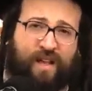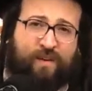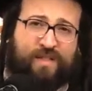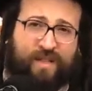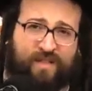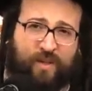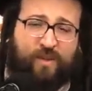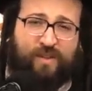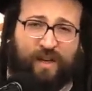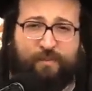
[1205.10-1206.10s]
there was a
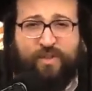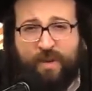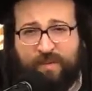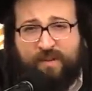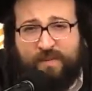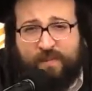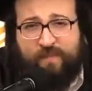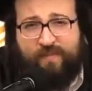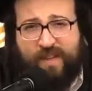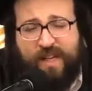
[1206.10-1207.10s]
student, Reb Shimon.
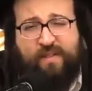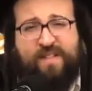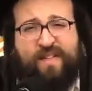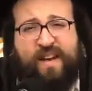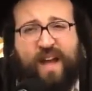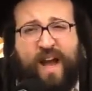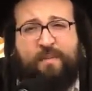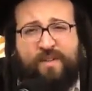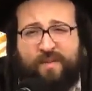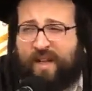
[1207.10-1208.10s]
He was very
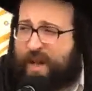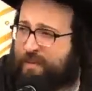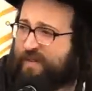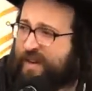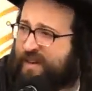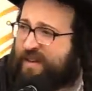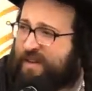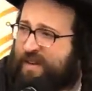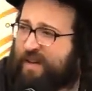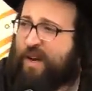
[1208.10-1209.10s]
heimish with the Rebbe, very
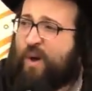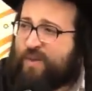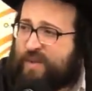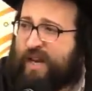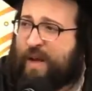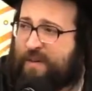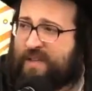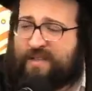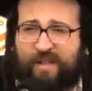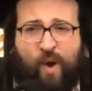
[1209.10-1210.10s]
close with the Rebbe.
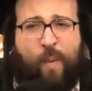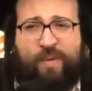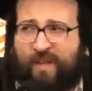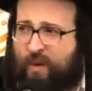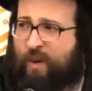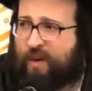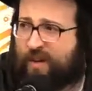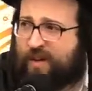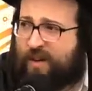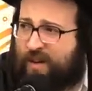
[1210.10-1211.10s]
He opened the door.
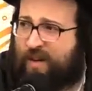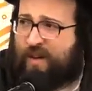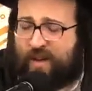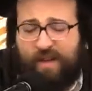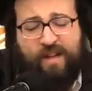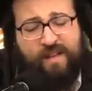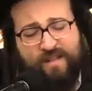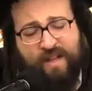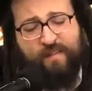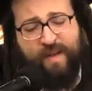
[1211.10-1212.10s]
Then he
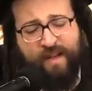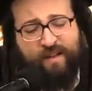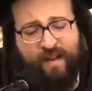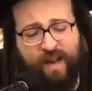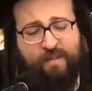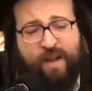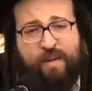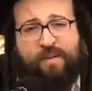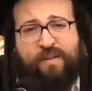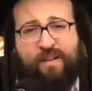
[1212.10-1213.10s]
started begging the Rebbe,
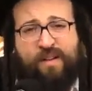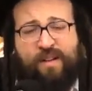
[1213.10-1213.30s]
Rebbe,